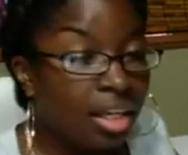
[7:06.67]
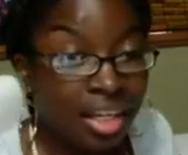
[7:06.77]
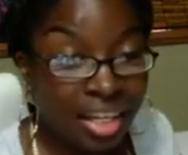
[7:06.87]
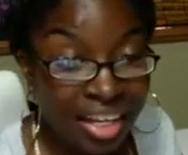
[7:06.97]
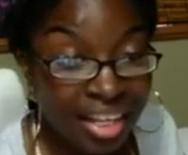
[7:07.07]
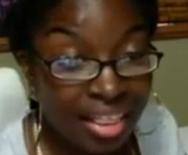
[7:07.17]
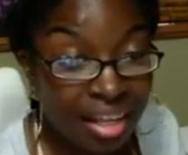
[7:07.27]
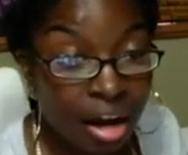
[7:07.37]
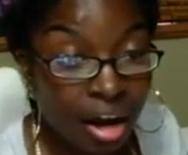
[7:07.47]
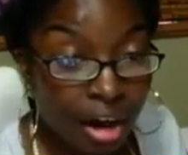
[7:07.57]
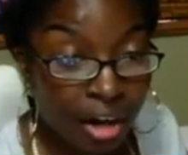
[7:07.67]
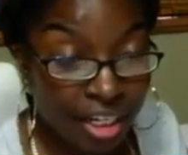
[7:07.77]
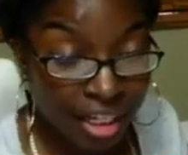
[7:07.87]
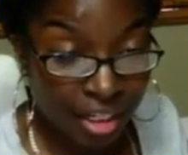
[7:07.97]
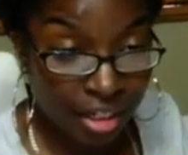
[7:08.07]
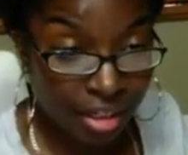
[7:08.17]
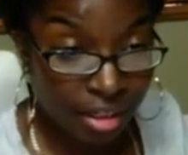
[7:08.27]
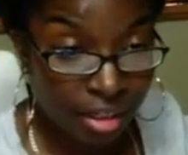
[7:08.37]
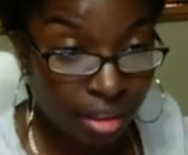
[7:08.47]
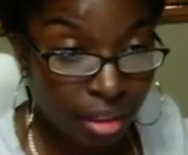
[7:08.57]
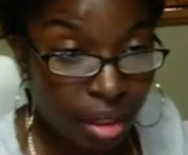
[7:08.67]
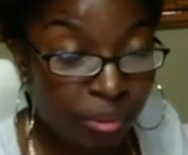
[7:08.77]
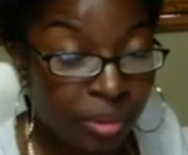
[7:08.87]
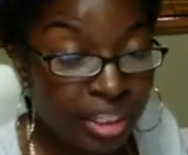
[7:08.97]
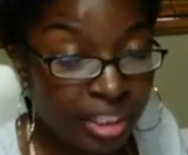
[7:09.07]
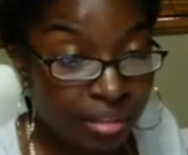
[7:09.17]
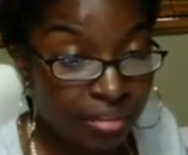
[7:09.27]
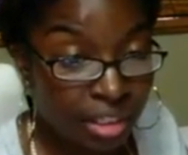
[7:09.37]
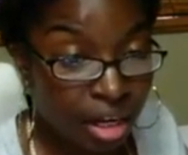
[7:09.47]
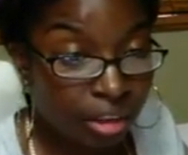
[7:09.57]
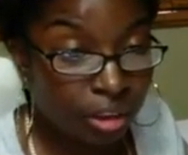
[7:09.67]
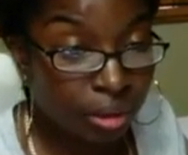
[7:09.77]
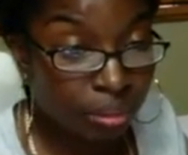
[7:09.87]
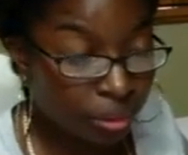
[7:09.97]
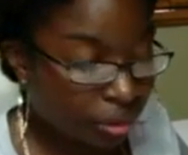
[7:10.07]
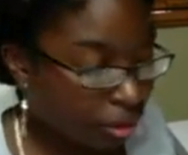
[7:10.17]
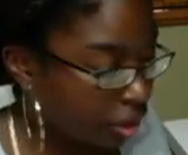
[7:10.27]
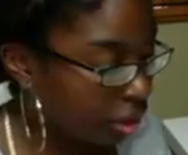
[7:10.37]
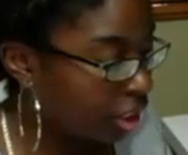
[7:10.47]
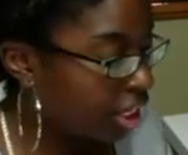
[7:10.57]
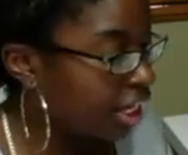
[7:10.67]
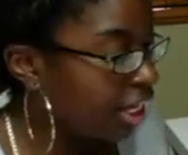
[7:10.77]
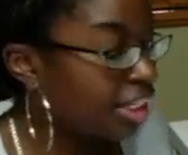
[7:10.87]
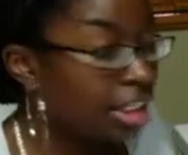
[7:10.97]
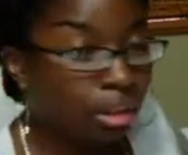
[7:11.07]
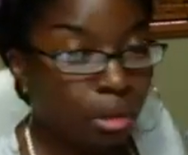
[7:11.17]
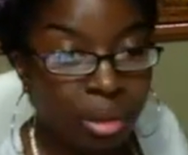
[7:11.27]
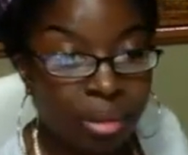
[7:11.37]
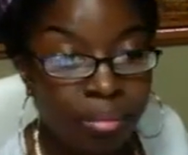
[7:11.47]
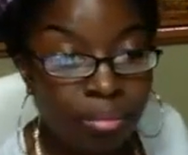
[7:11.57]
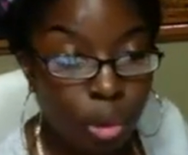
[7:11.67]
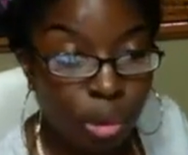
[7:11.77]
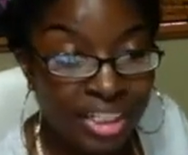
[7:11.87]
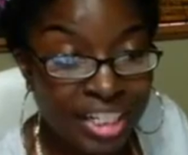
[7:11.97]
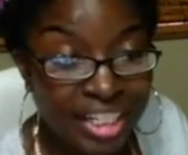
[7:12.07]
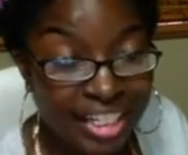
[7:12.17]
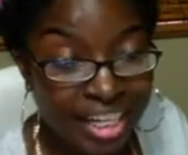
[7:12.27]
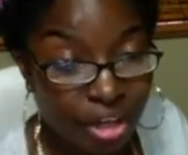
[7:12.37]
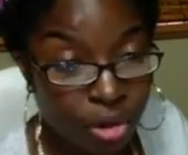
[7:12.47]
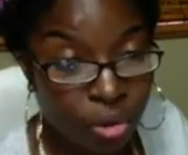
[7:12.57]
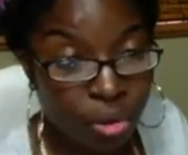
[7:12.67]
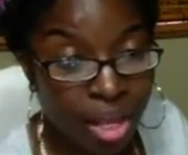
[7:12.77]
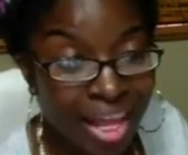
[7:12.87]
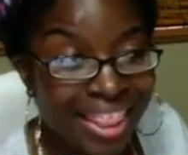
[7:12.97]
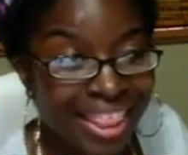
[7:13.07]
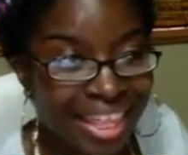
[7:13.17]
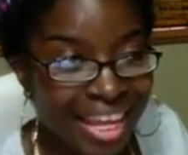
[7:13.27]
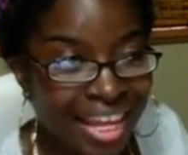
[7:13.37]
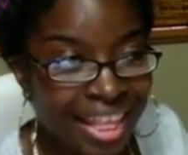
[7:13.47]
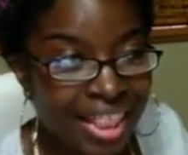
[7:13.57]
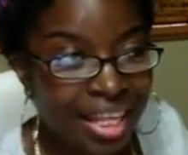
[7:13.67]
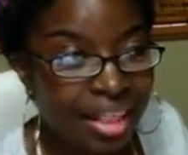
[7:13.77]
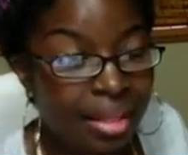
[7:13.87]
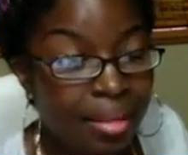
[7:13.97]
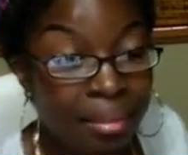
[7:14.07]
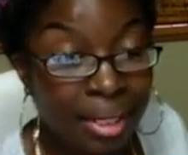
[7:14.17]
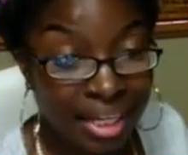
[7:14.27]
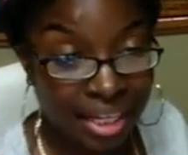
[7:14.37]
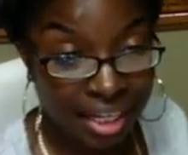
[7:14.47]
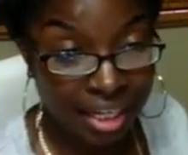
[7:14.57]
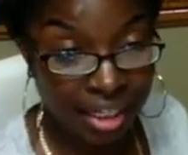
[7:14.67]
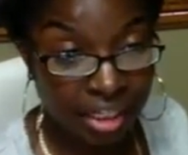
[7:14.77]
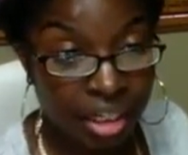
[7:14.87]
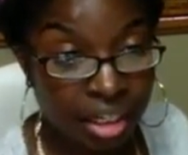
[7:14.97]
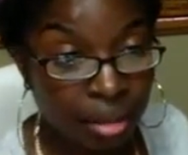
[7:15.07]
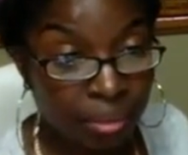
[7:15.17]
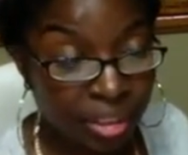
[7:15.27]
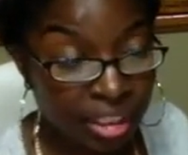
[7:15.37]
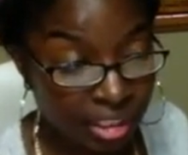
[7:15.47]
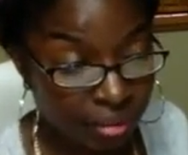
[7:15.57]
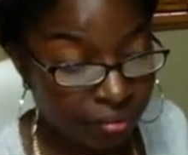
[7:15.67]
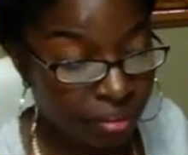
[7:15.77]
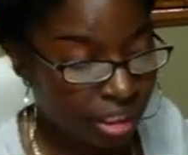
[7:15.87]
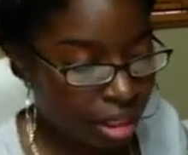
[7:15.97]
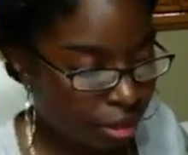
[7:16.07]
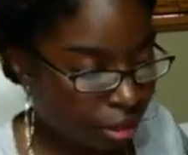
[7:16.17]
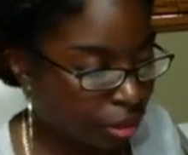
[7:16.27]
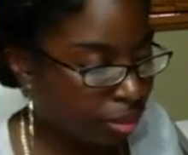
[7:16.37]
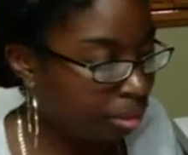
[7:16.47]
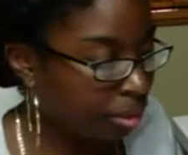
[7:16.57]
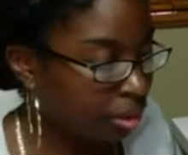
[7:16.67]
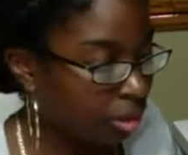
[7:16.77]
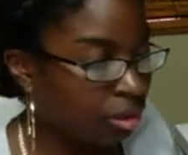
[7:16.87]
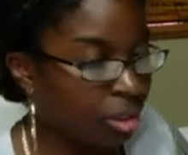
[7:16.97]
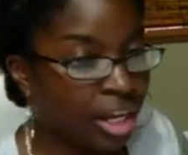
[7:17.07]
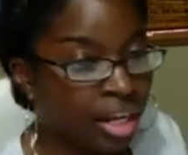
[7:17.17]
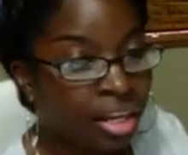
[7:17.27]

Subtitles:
In the RN Comprehensive Saunders book, it's a little bit more detailed than the PN Comprehensive Saunders book, okay?